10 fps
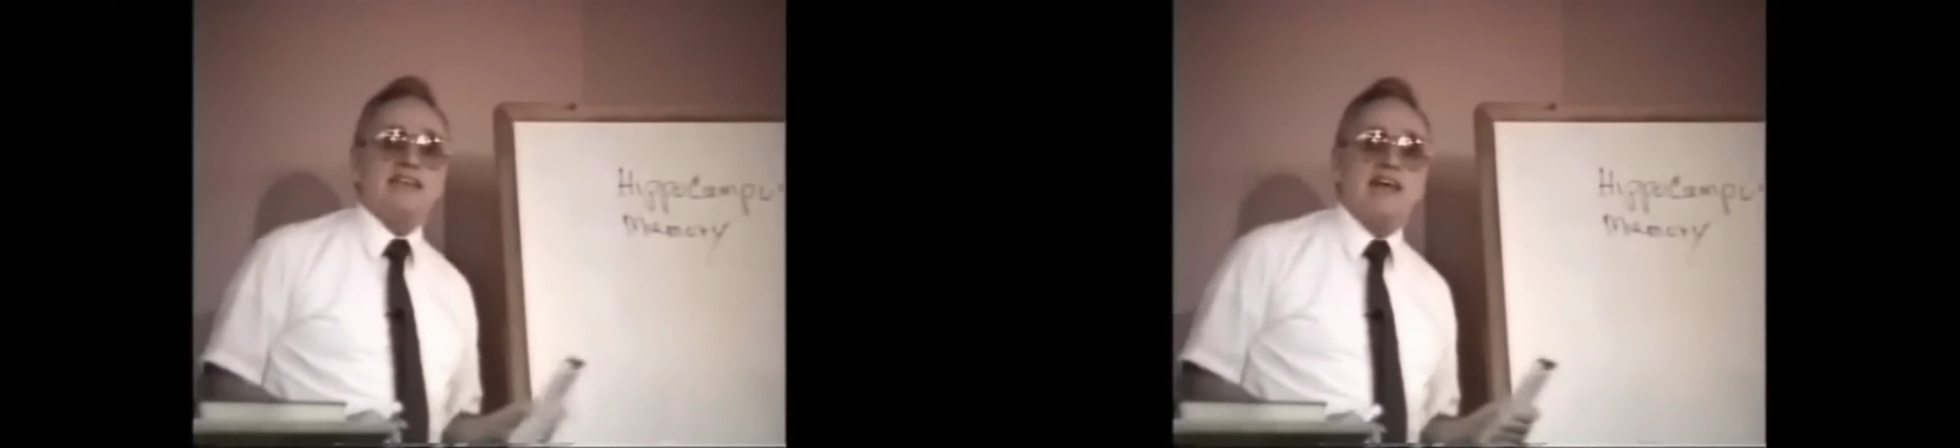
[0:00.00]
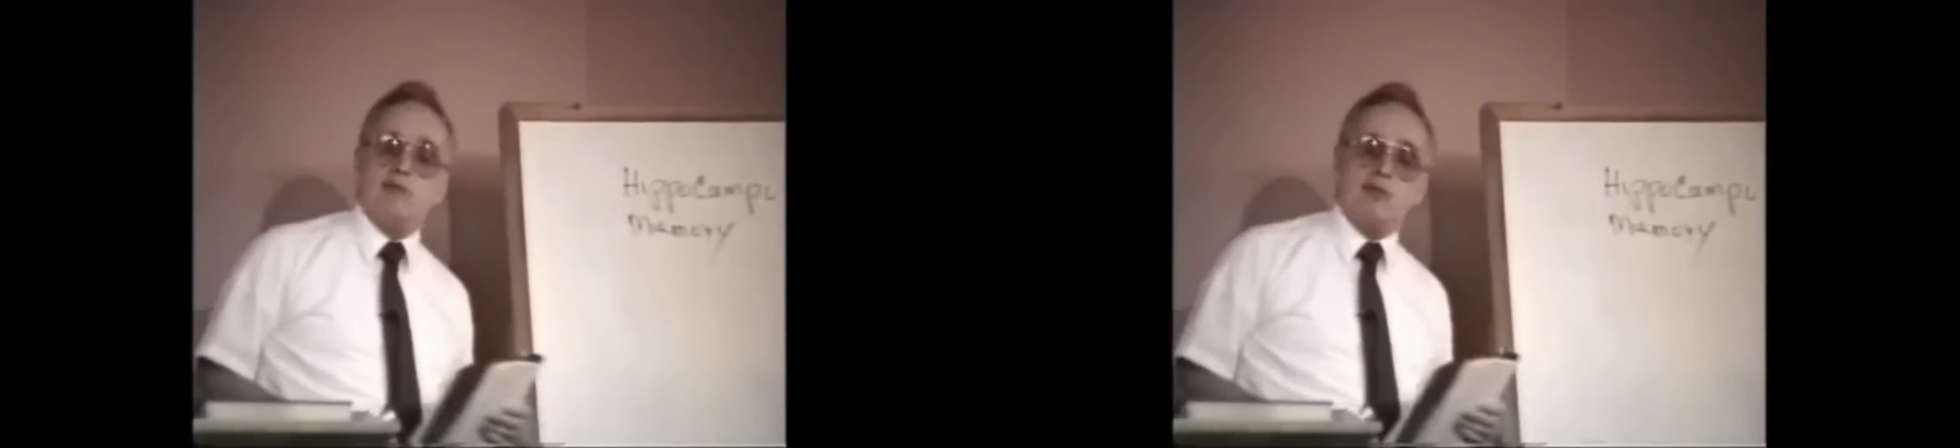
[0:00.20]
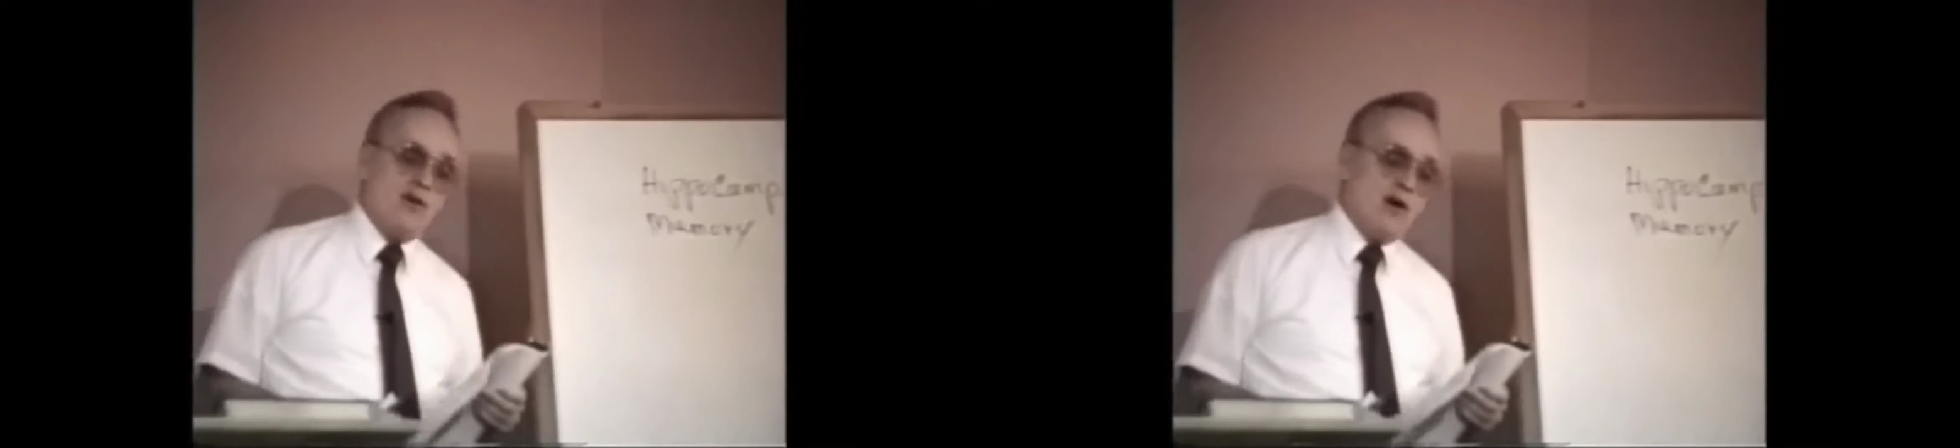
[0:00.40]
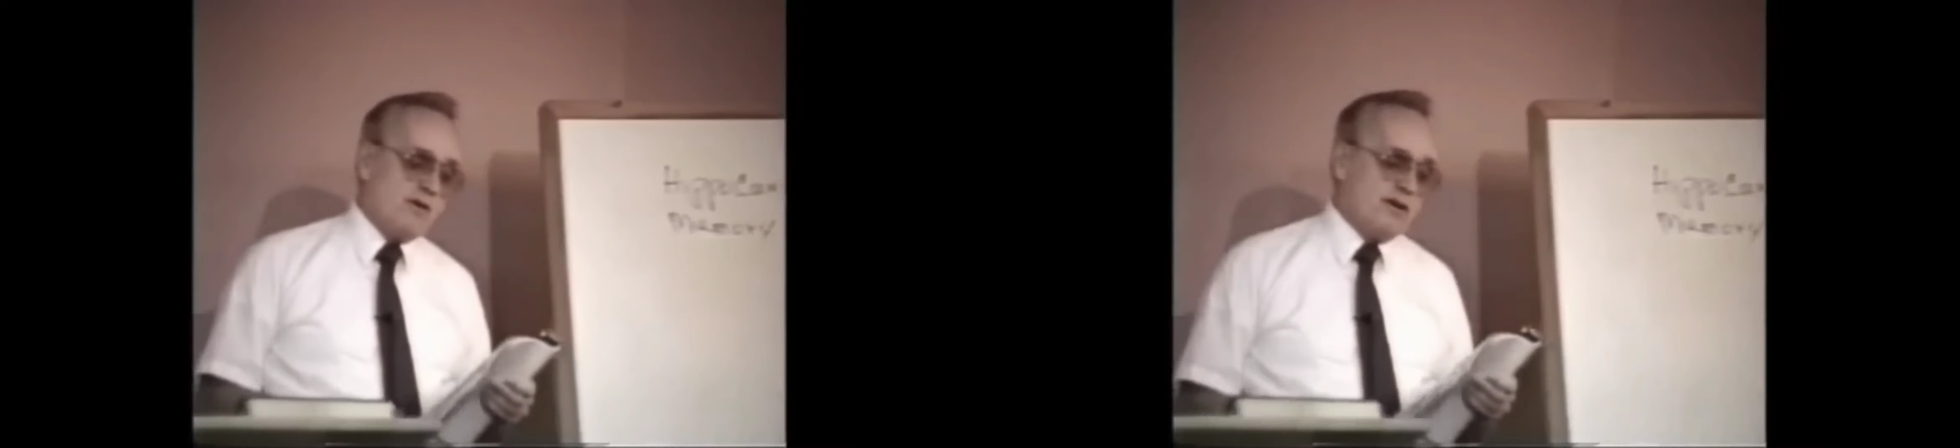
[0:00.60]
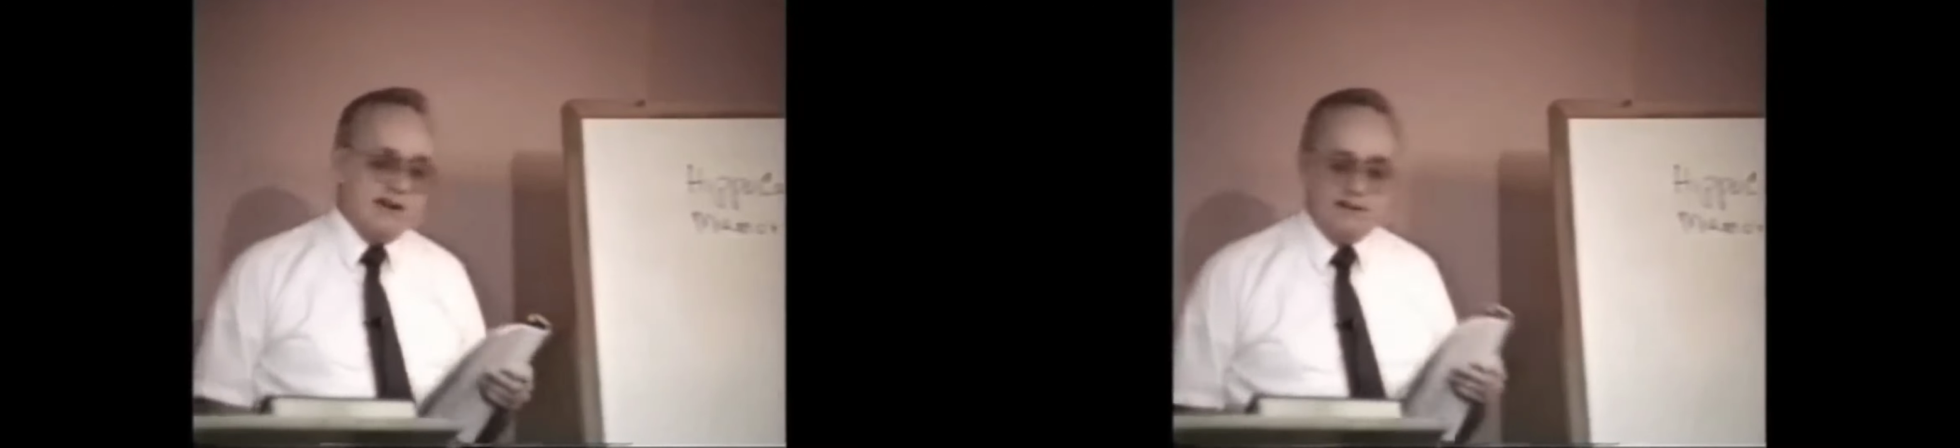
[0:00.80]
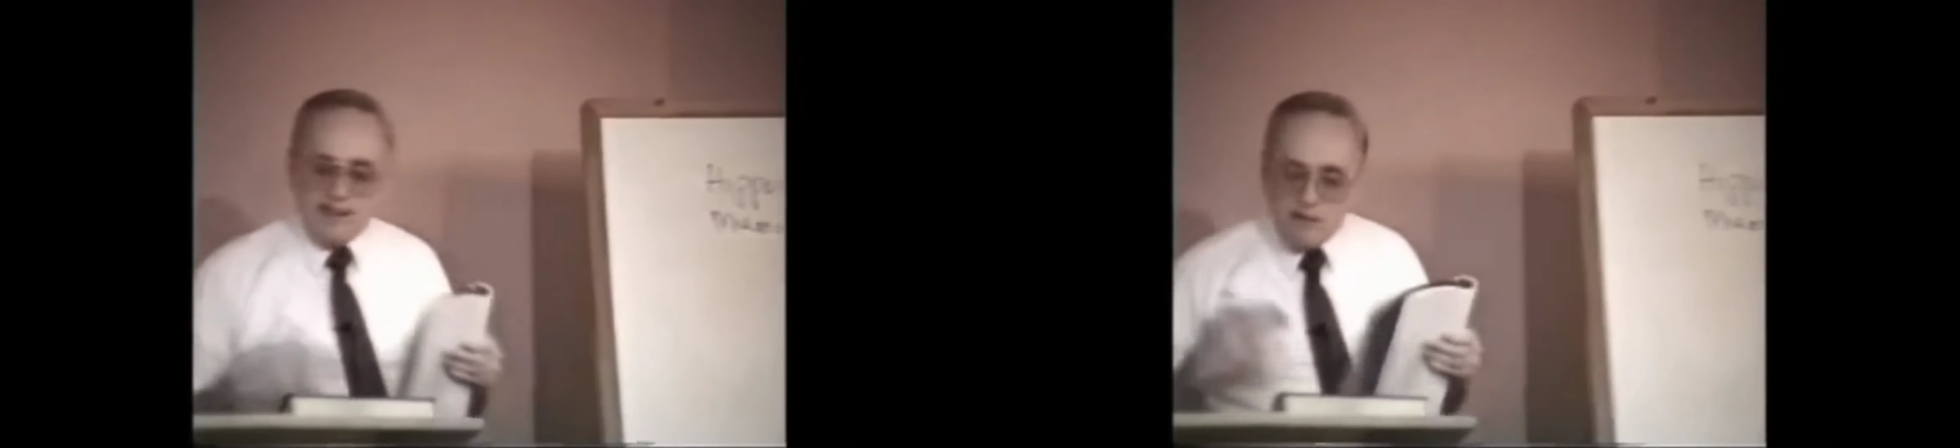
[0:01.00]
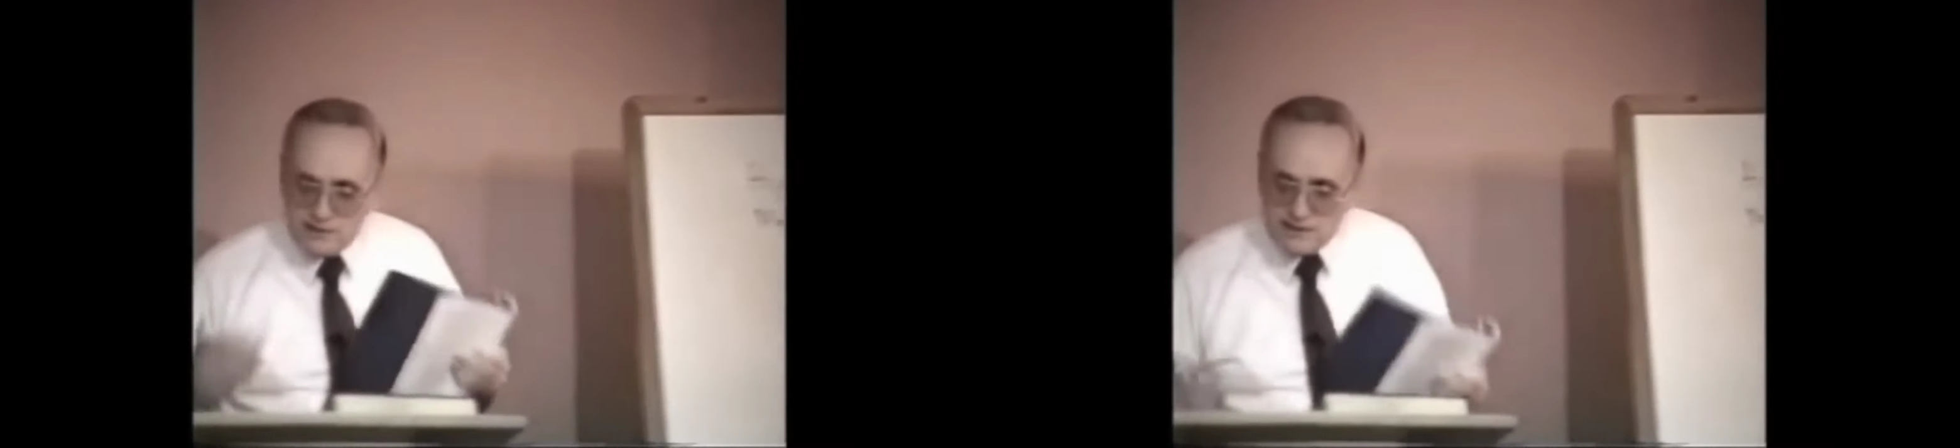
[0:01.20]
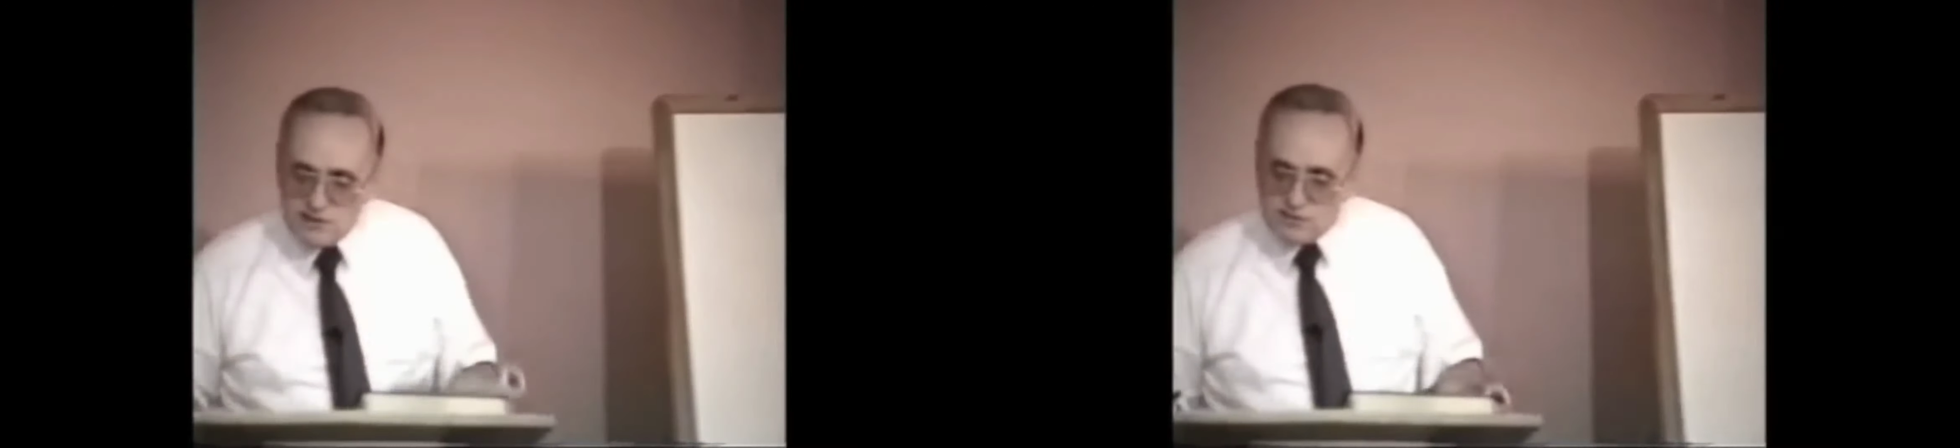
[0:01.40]
as touch the hem of the garment are healed.
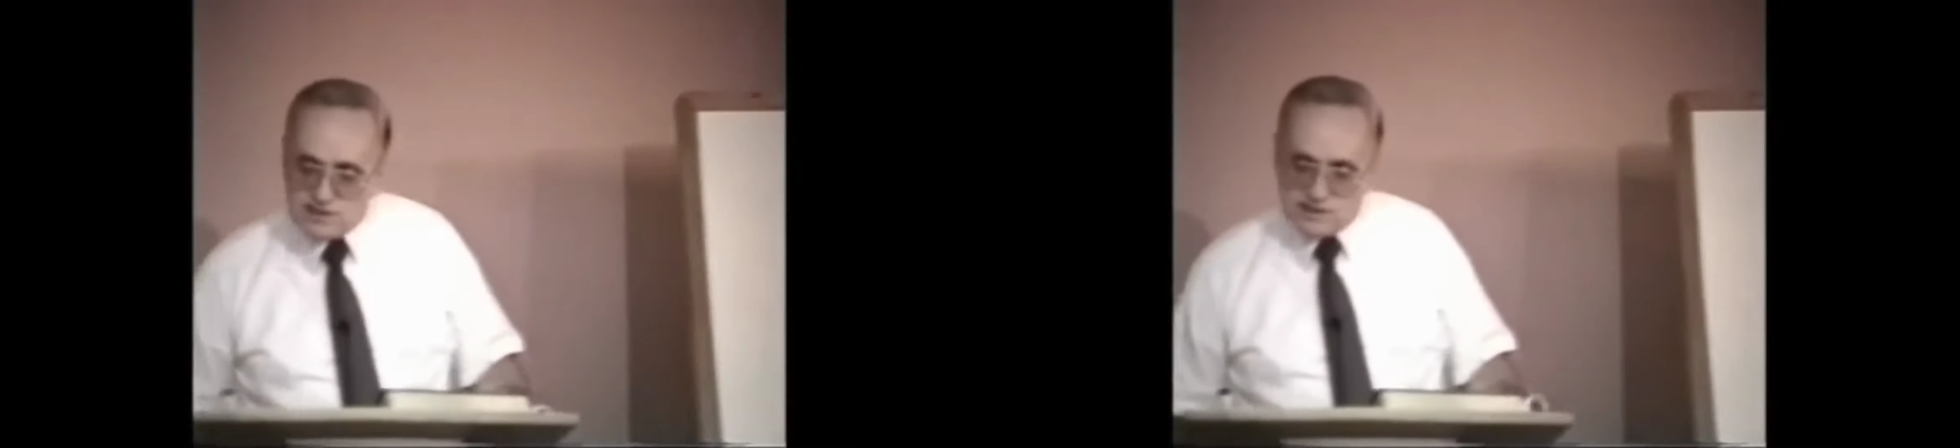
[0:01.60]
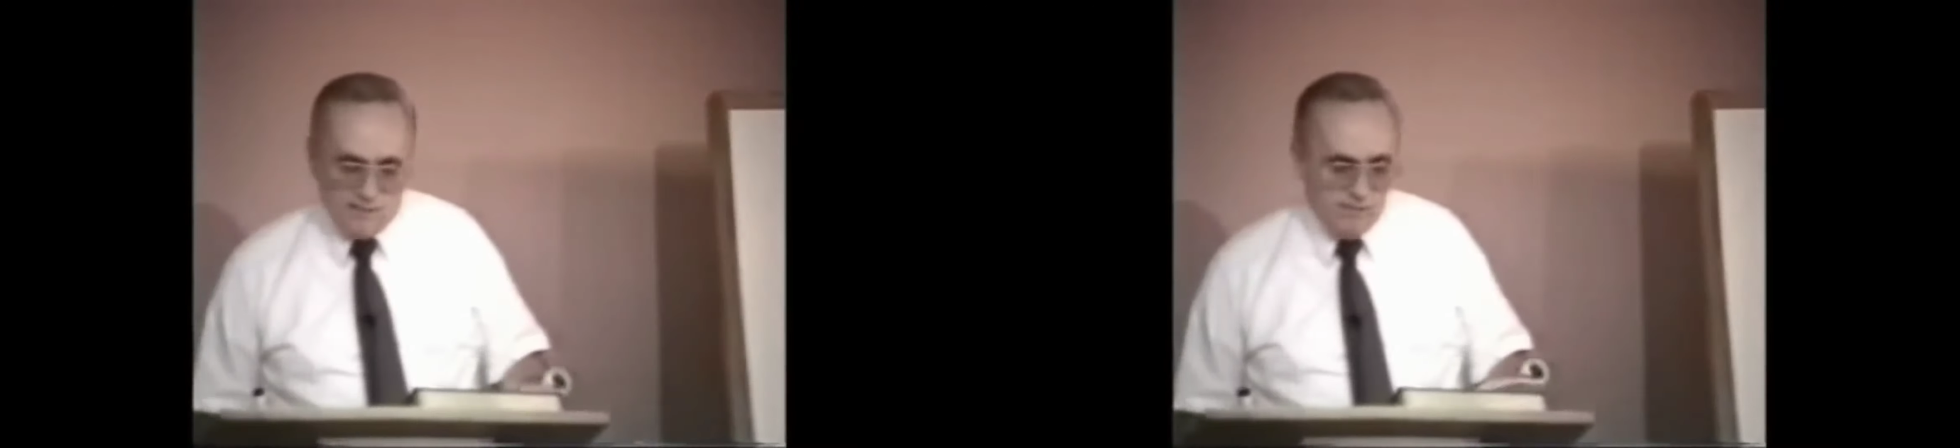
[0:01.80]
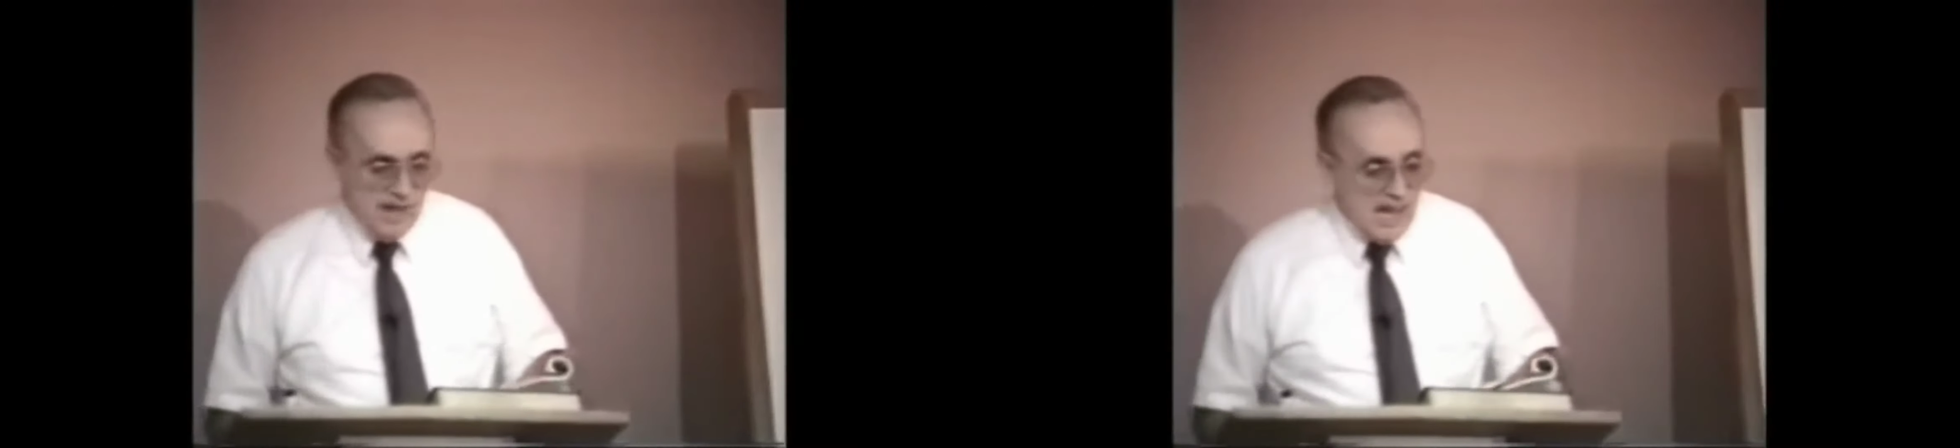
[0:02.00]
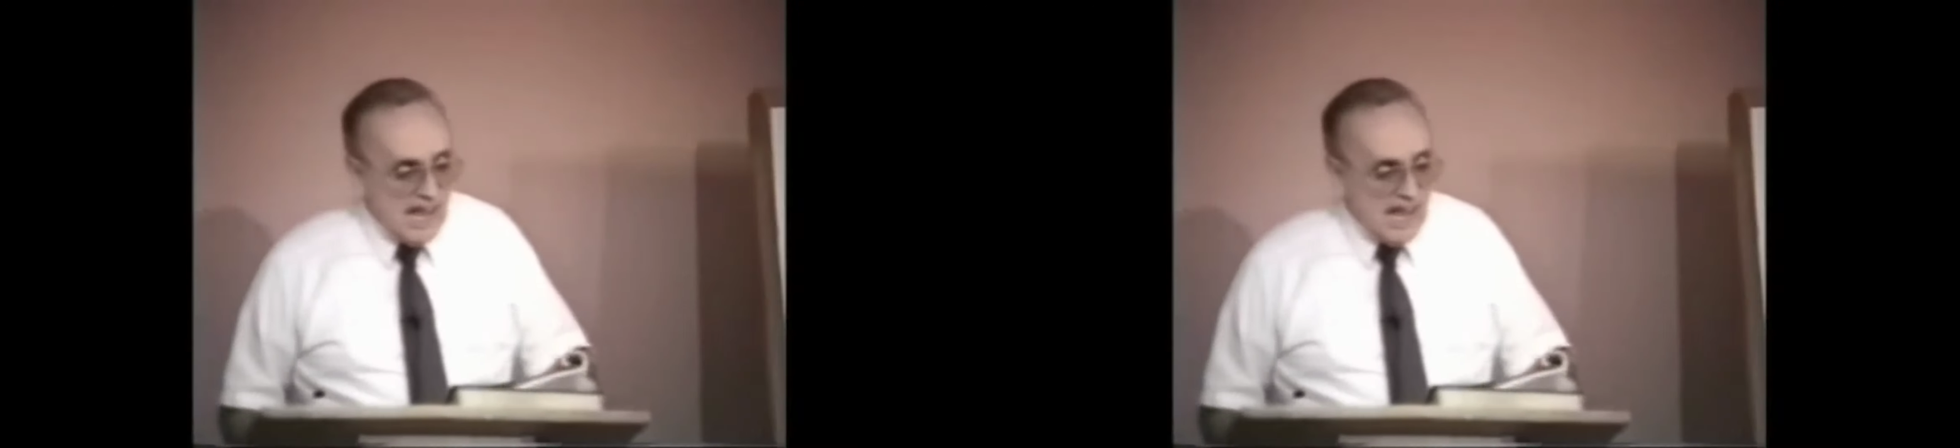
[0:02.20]
That was interesting.